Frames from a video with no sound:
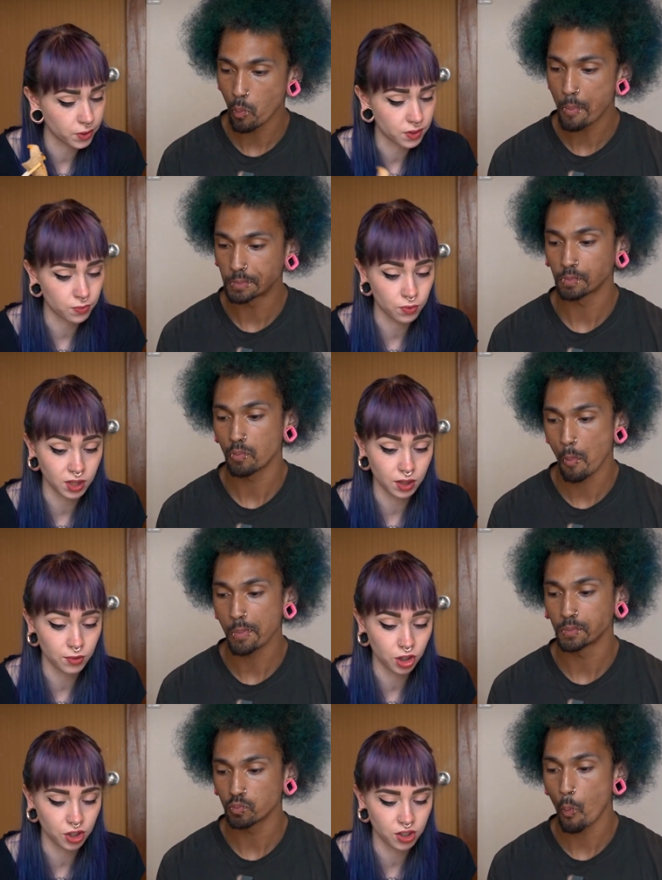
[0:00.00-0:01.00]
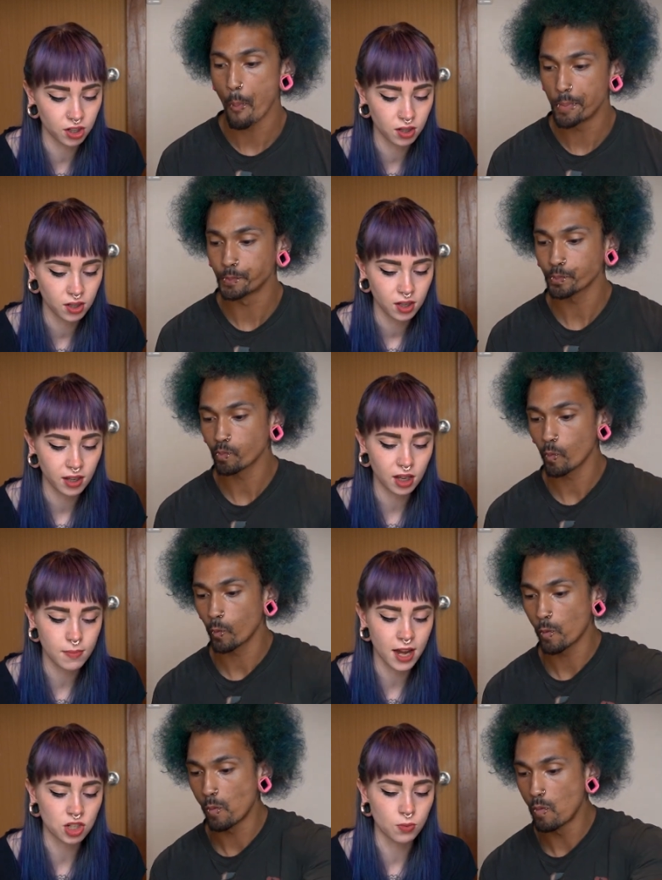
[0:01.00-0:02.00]
Speaker 1: it's really, really good. You can
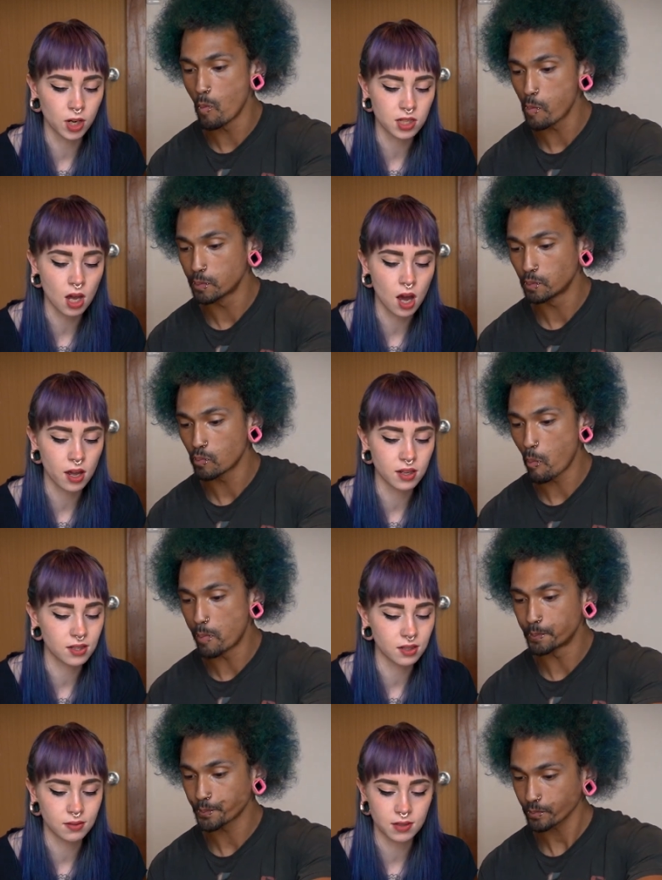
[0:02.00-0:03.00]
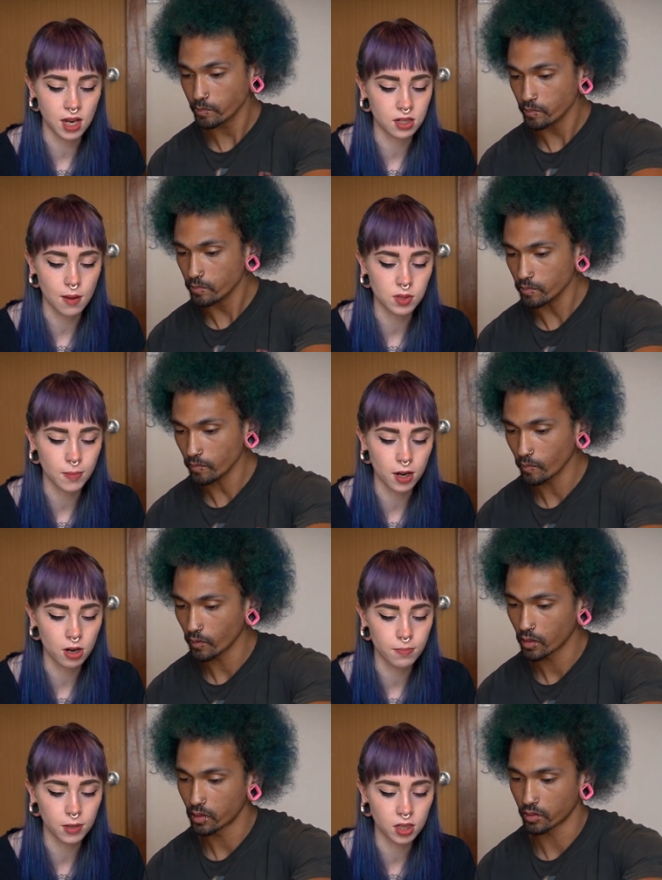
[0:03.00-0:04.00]
imagine when it's hot, it's 10 times
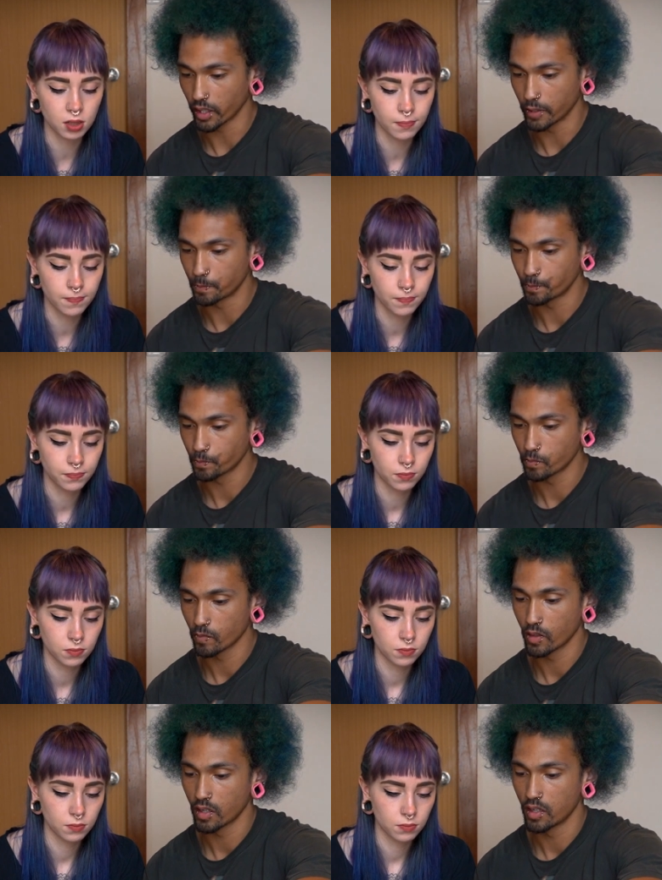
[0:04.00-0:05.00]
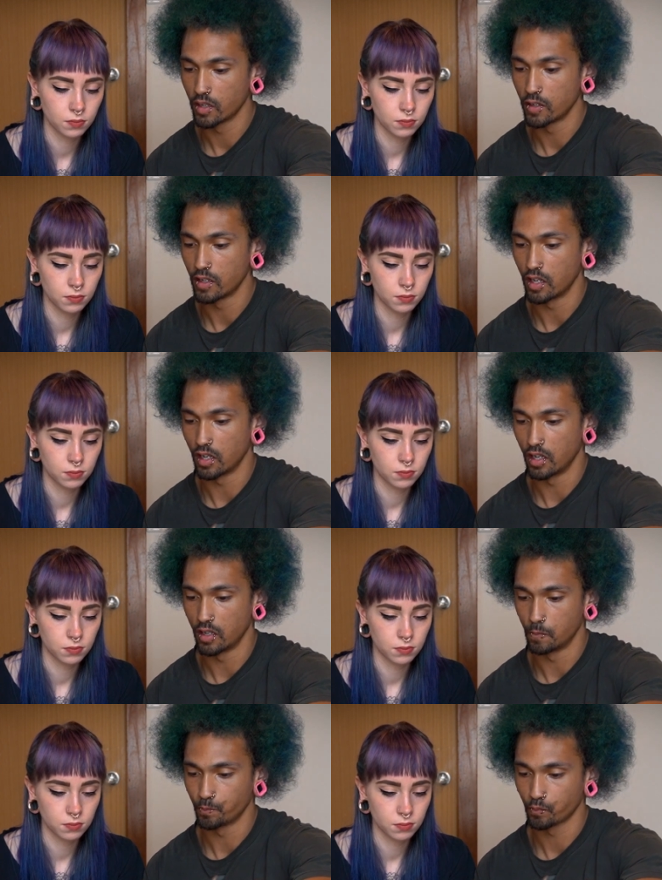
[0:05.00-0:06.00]
better, but
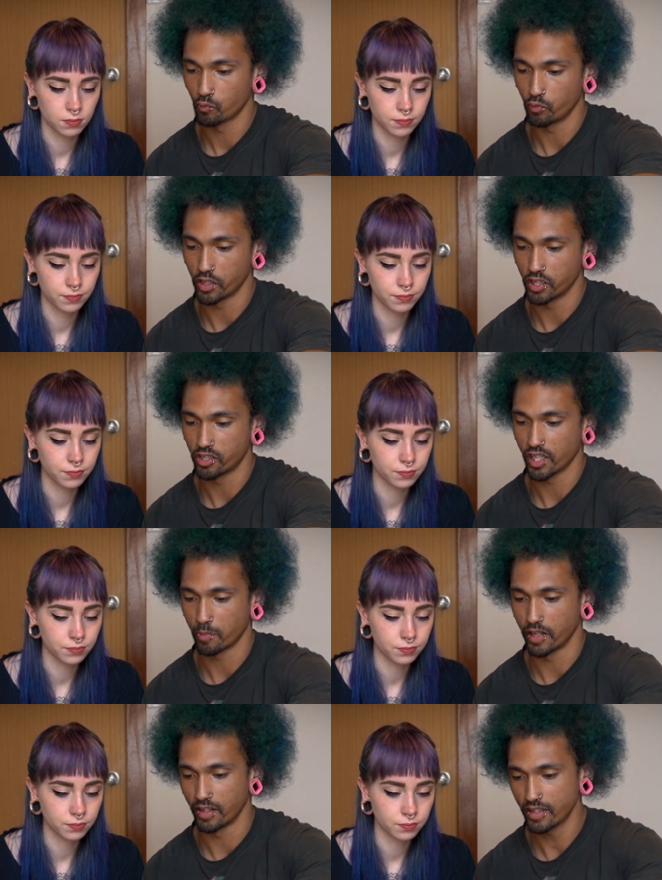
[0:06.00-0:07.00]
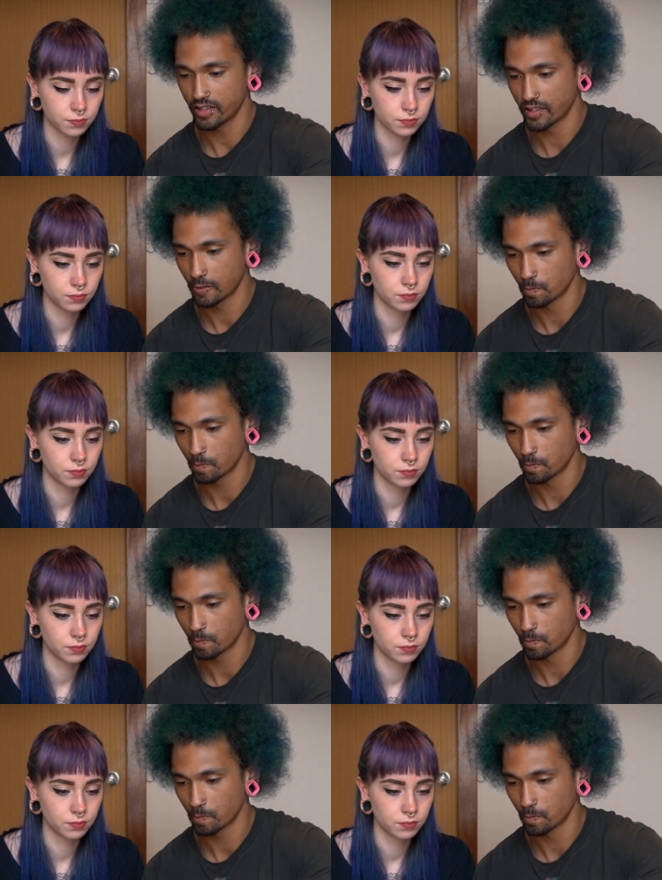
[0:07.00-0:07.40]
Speaker 2: um, we need to take a bite of this.